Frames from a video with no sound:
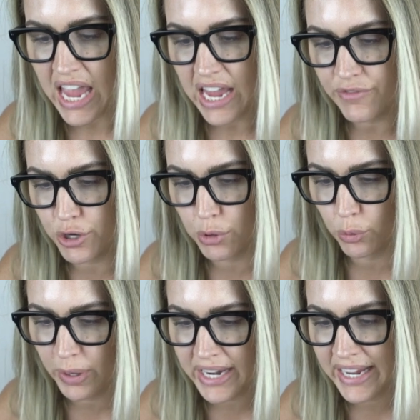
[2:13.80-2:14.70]
If you were
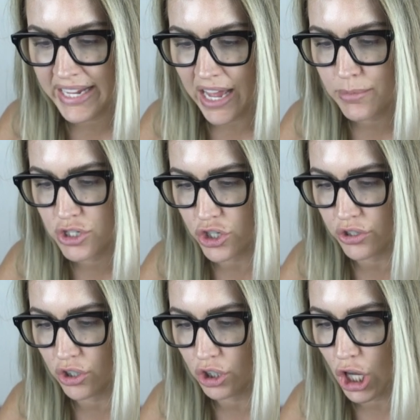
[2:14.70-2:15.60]
reading Gab's
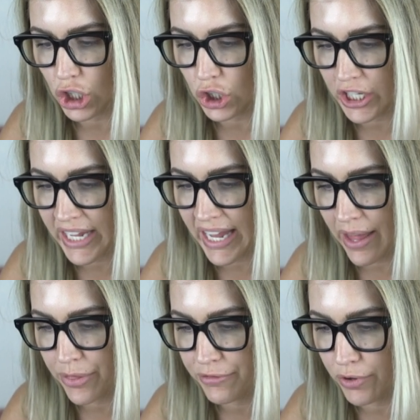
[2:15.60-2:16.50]
journal, looking
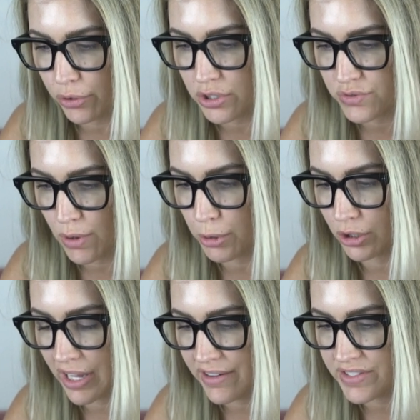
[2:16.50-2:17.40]
at the photos from
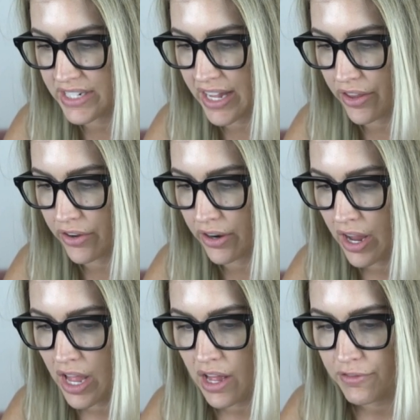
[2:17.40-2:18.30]
our life together,
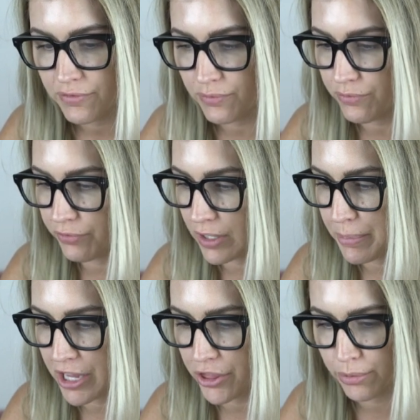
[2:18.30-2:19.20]

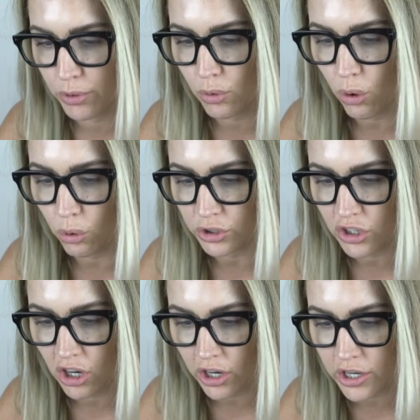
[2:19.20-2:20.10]
flipping through old
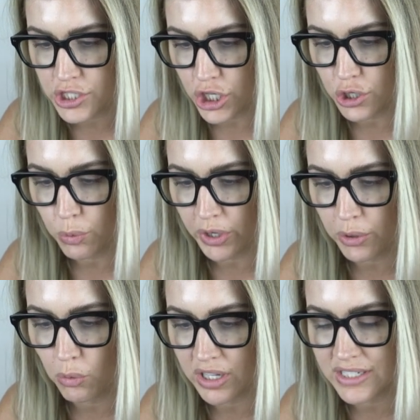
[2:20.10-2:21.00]
cards, you
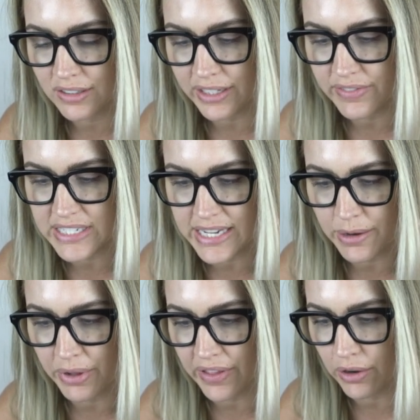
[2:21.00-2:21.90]
wouldn't want to live a day
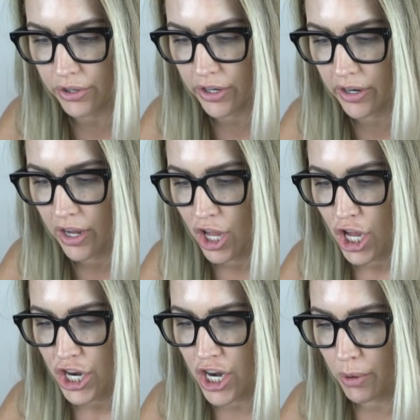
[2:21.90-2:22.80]
without her.
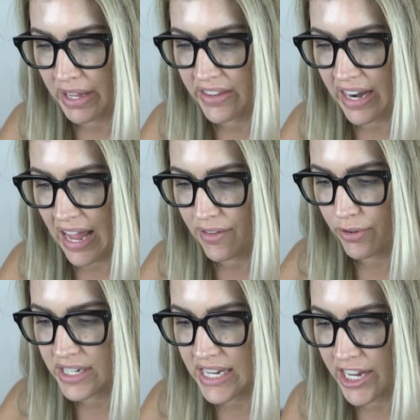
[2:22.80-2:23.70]
Knowing that
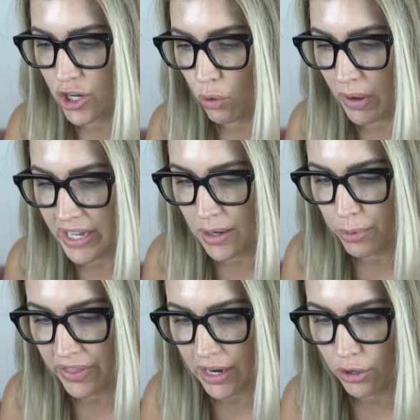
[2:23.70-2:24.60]
every day you'll wake up
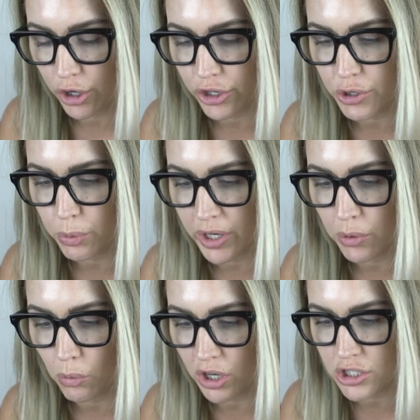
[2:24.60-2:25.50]
without her, you
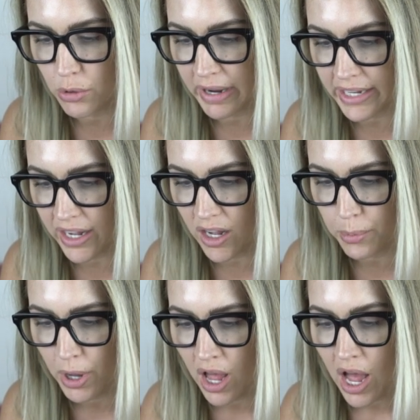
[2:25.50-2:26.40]
wouldn't want to wake up.